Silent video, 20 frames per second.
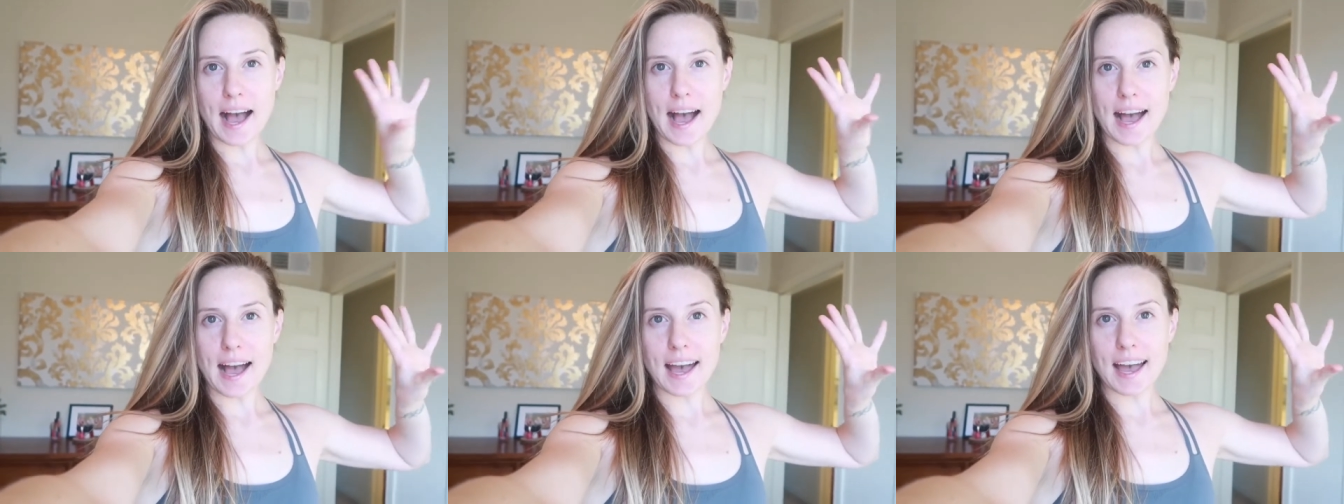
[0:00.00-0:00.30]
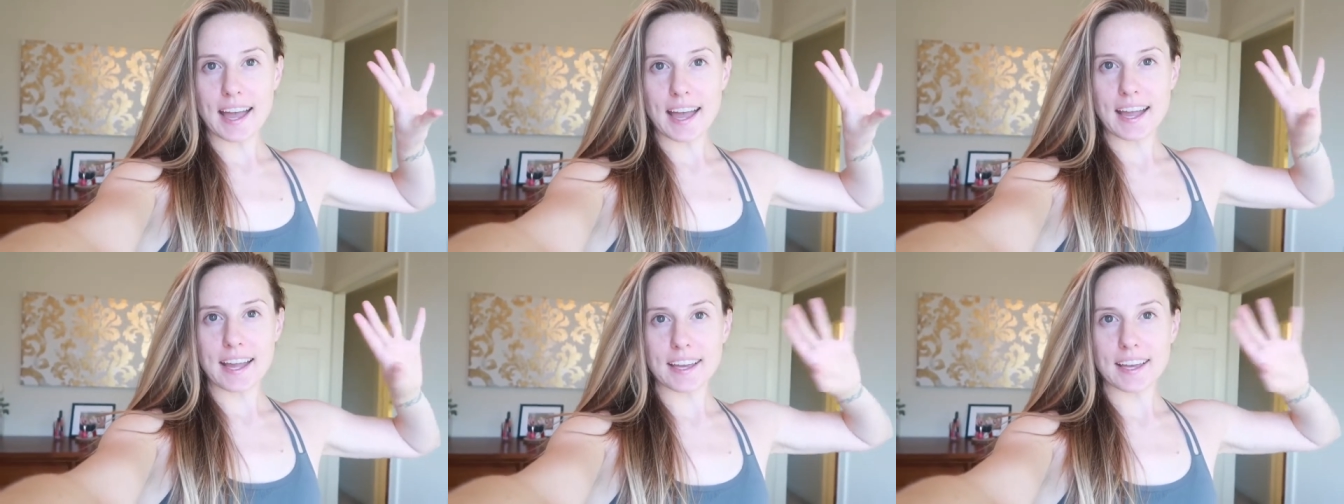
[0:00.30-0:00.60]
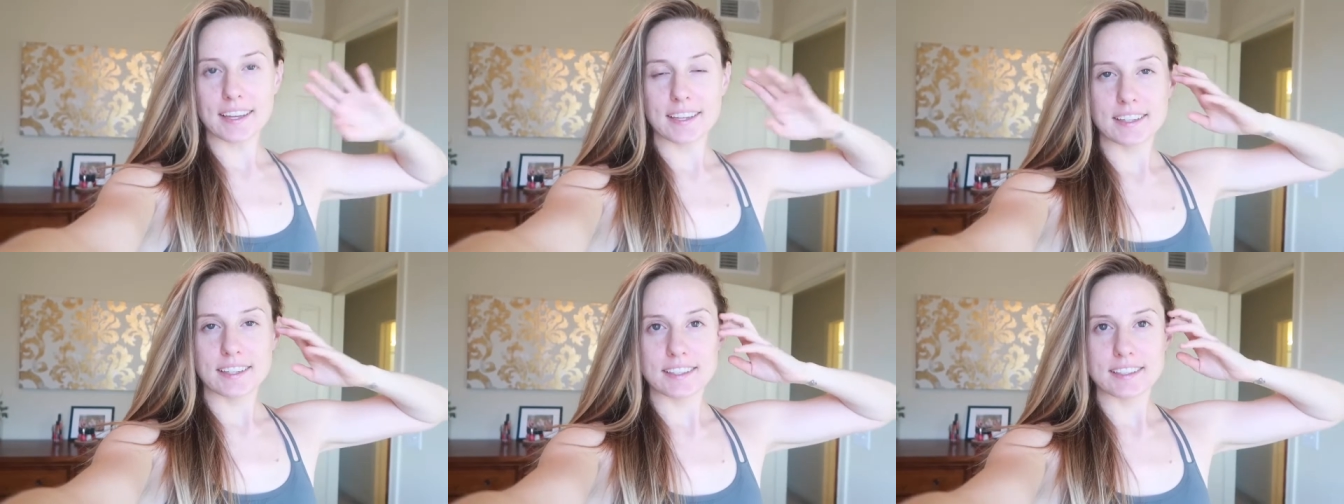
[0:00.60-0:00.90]

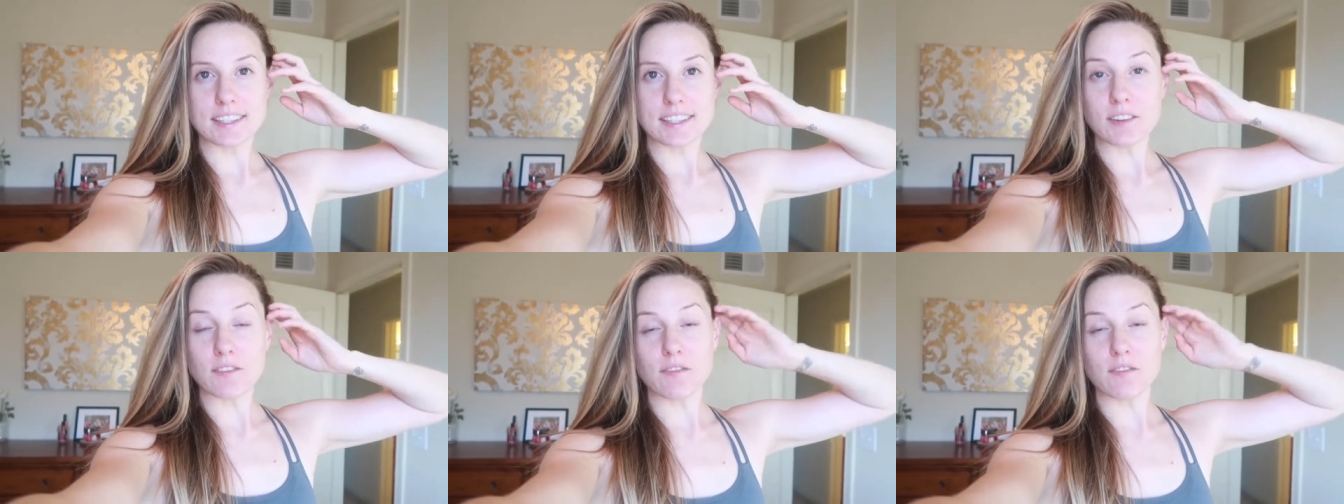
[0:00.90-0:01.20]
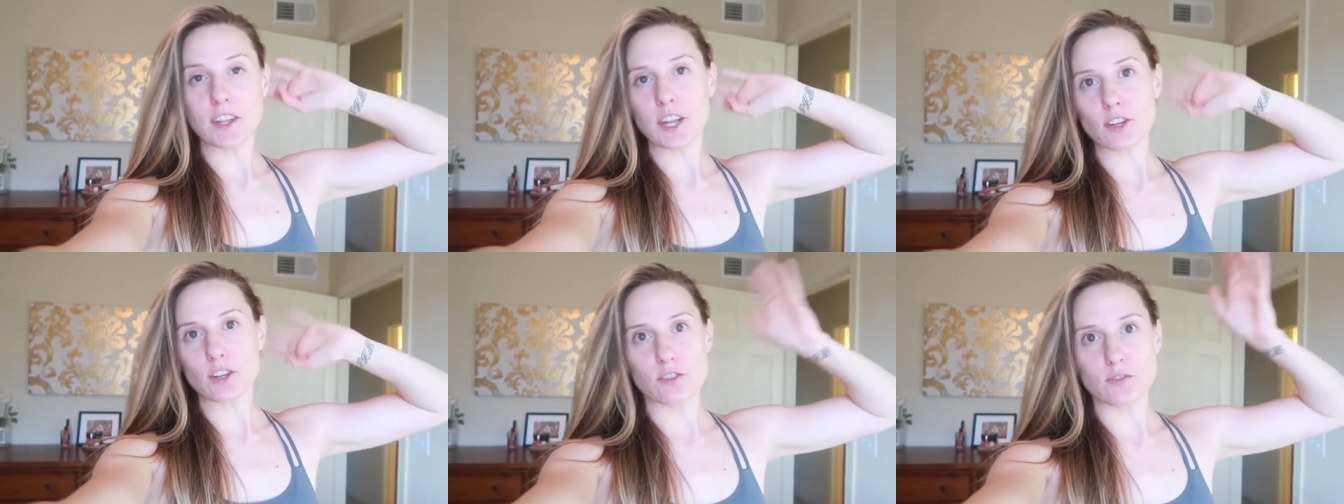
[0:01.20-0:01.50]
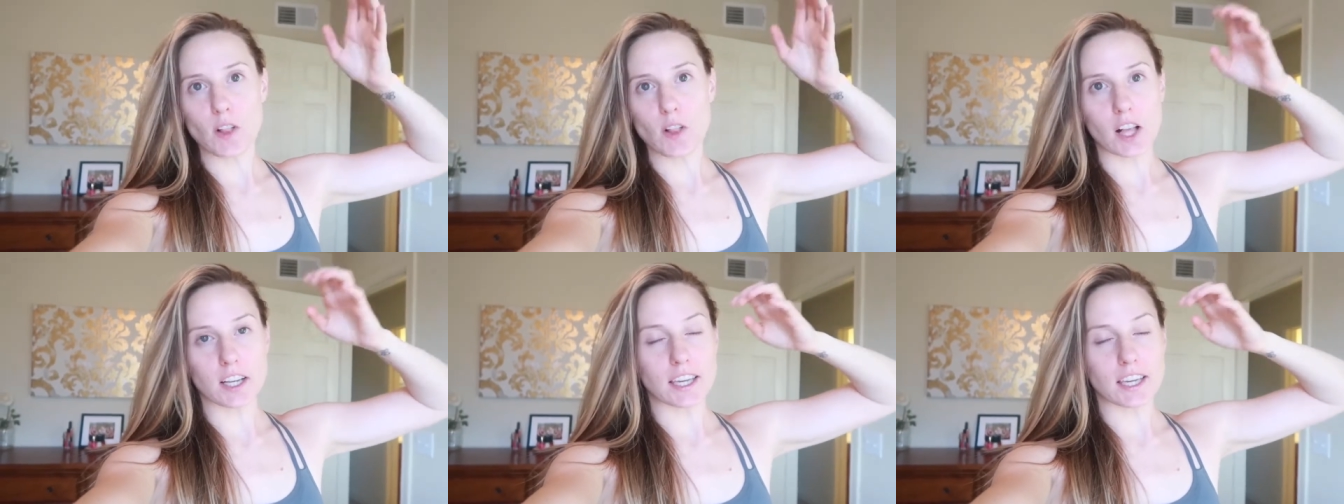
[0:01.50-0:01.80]
I didn't finish
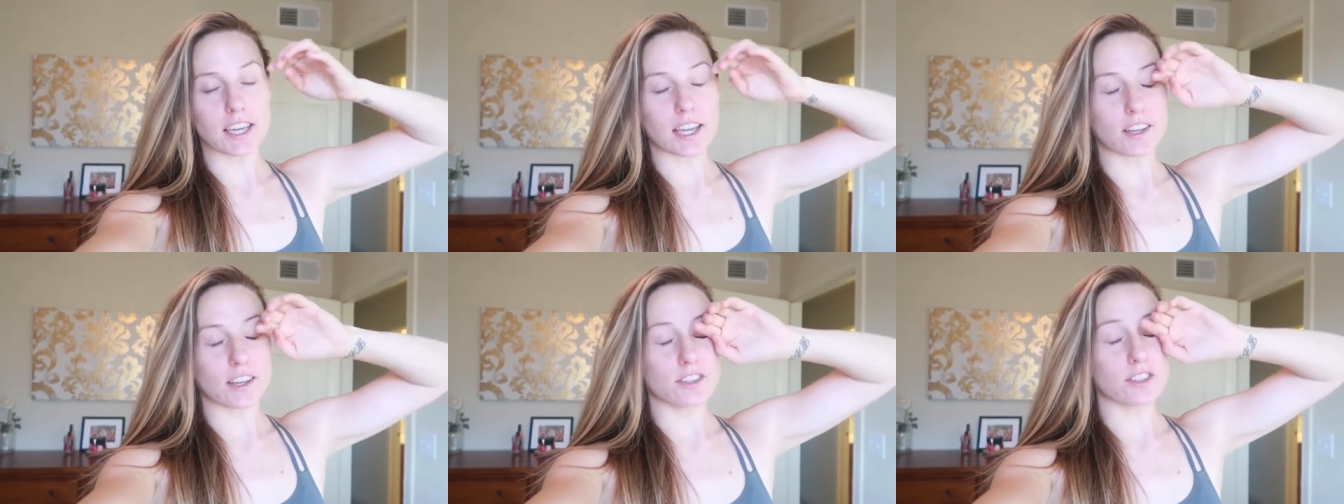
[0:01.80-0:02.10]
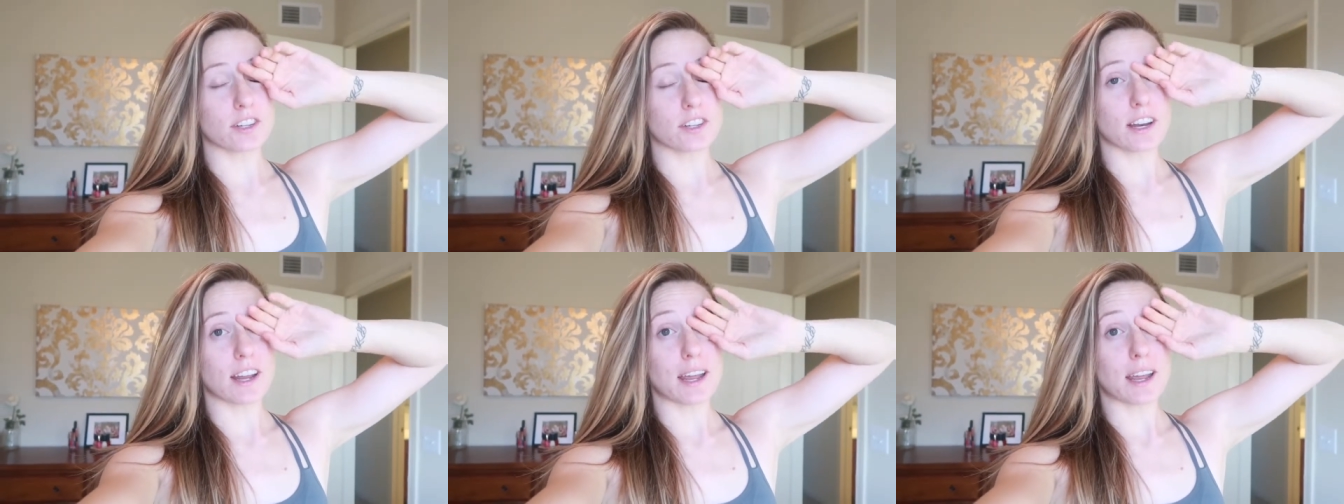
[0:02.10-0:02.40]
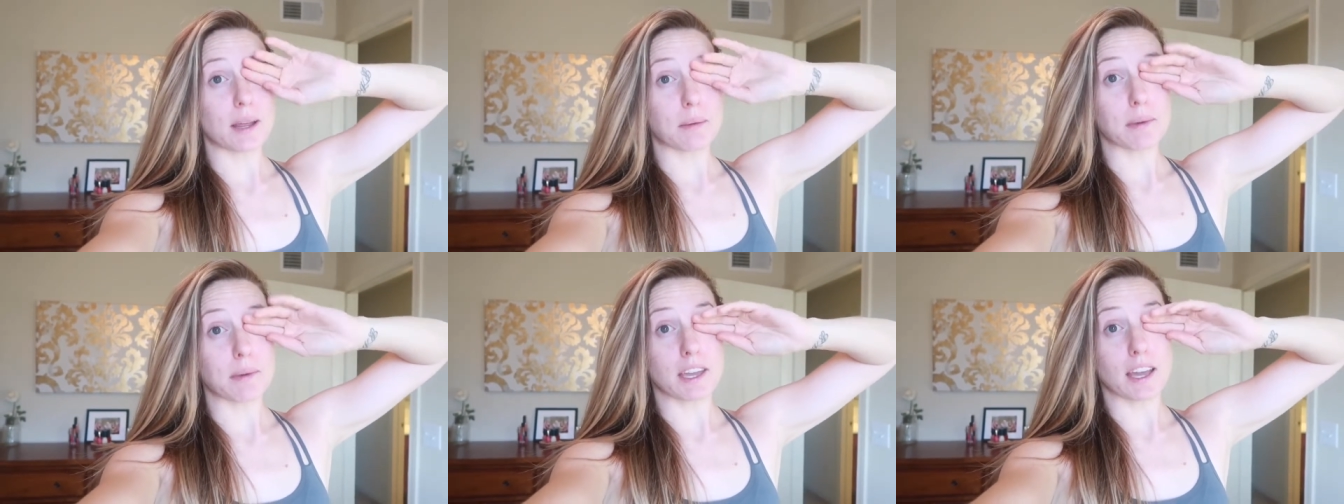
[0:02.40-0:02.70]
vlogging
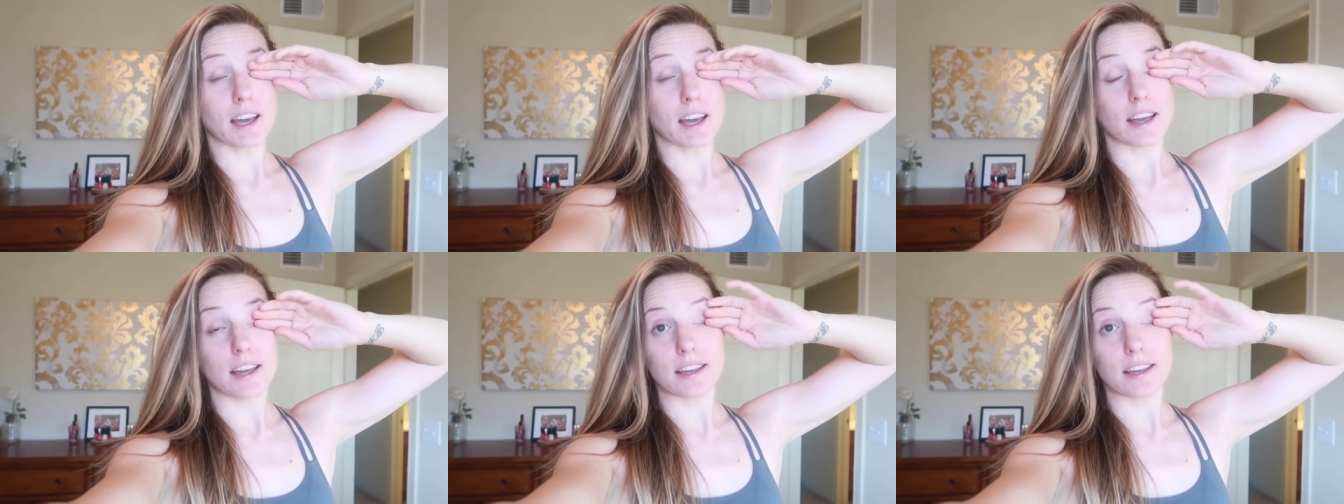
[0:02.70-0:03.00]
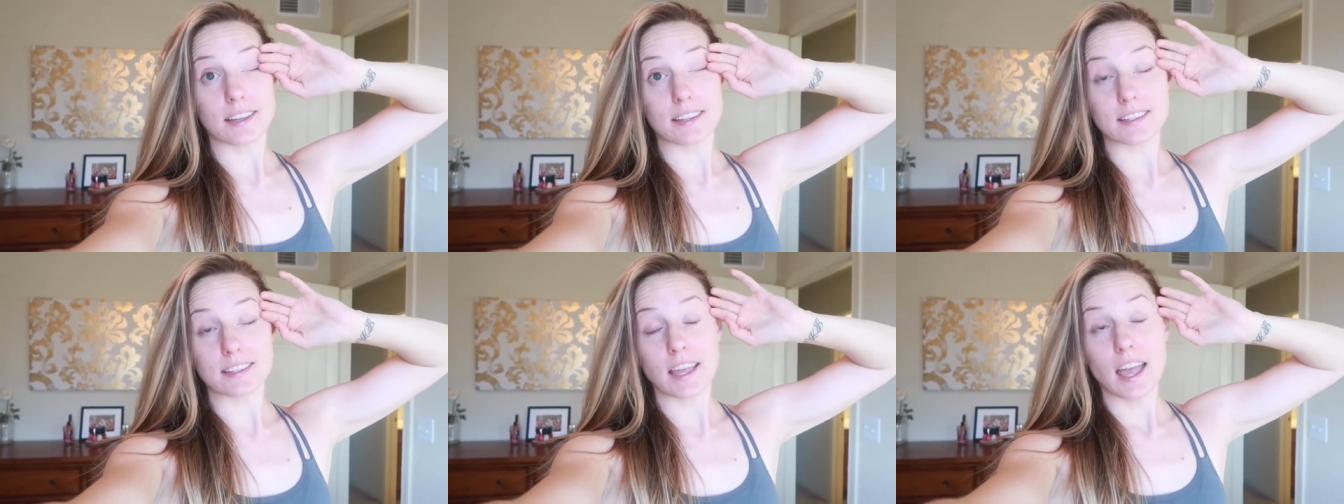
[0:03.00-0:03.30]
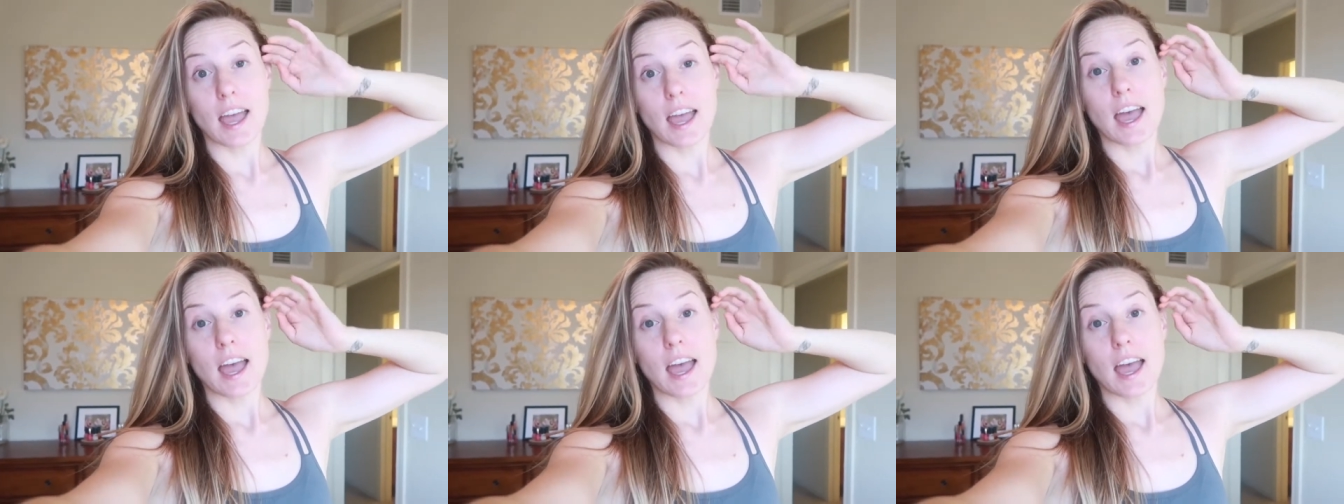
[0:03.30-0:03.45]
yesterday because